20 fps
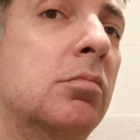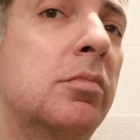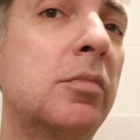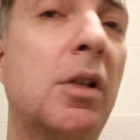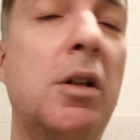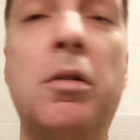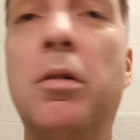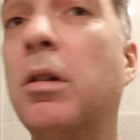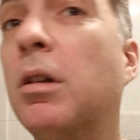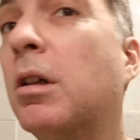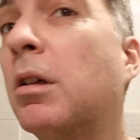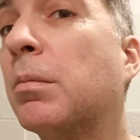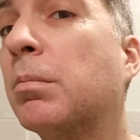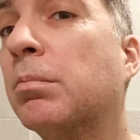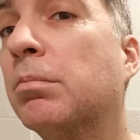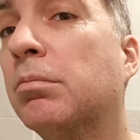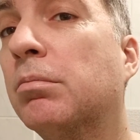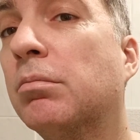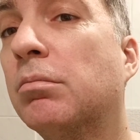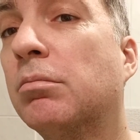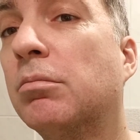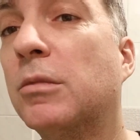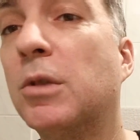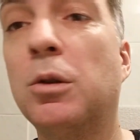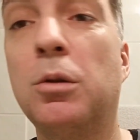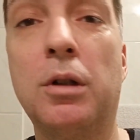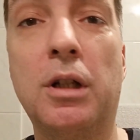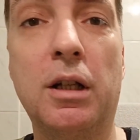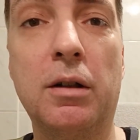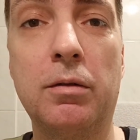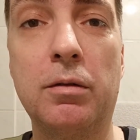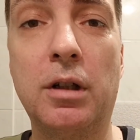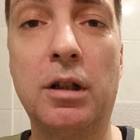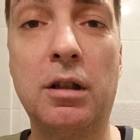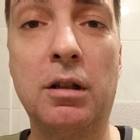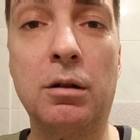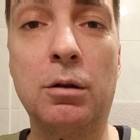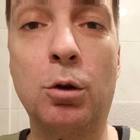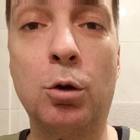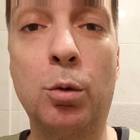I really don't have
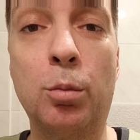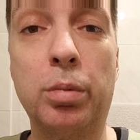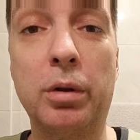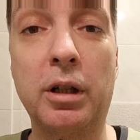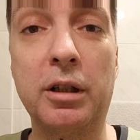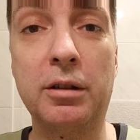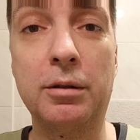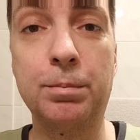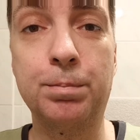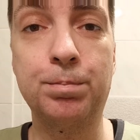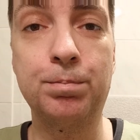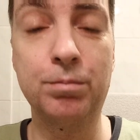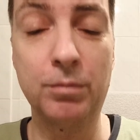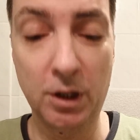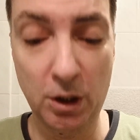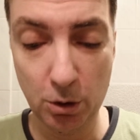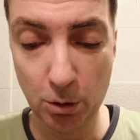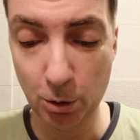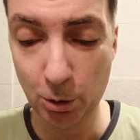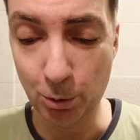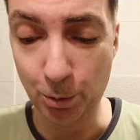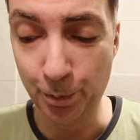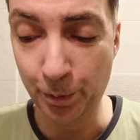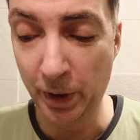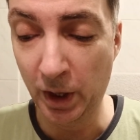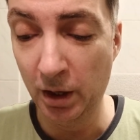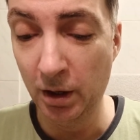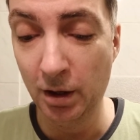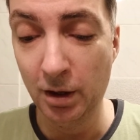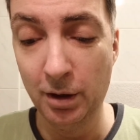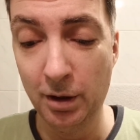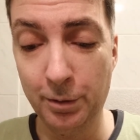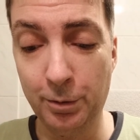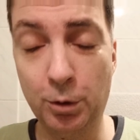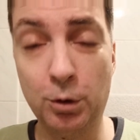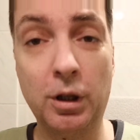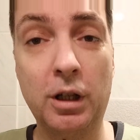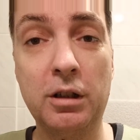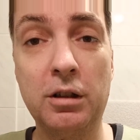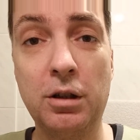nothing to complain. So, if
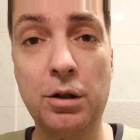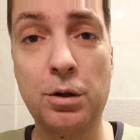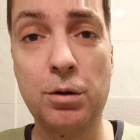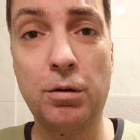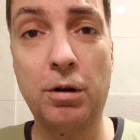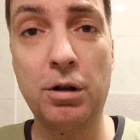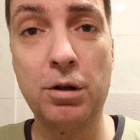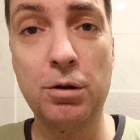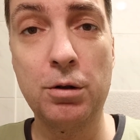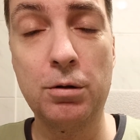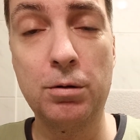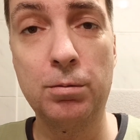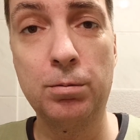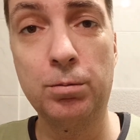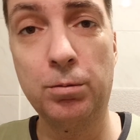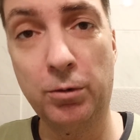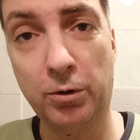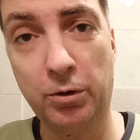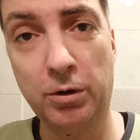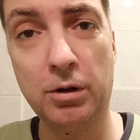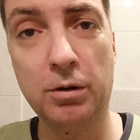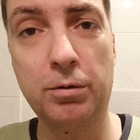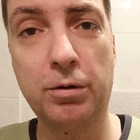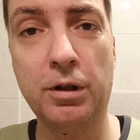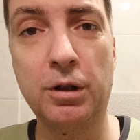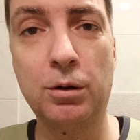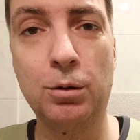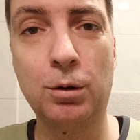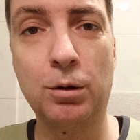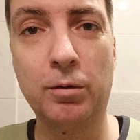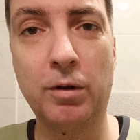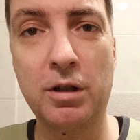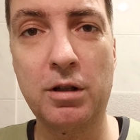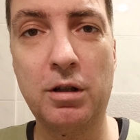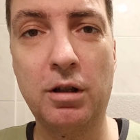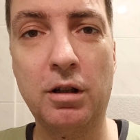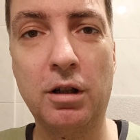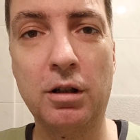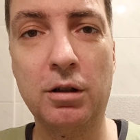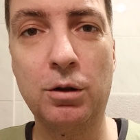you like this razor, feel free to
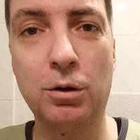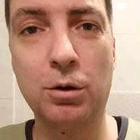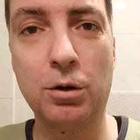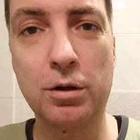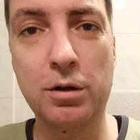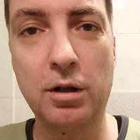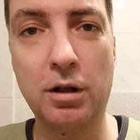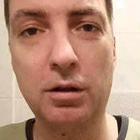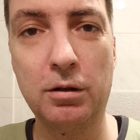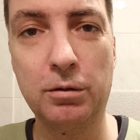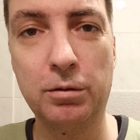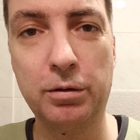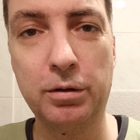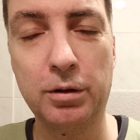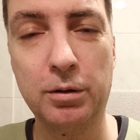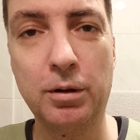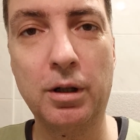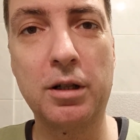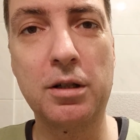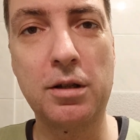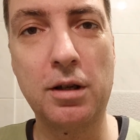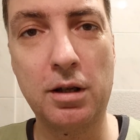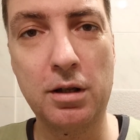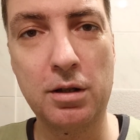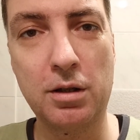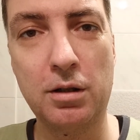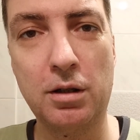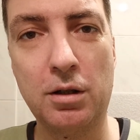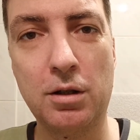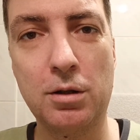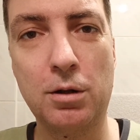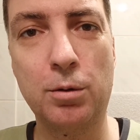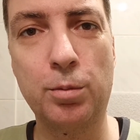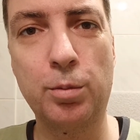investigate yourself, assess is the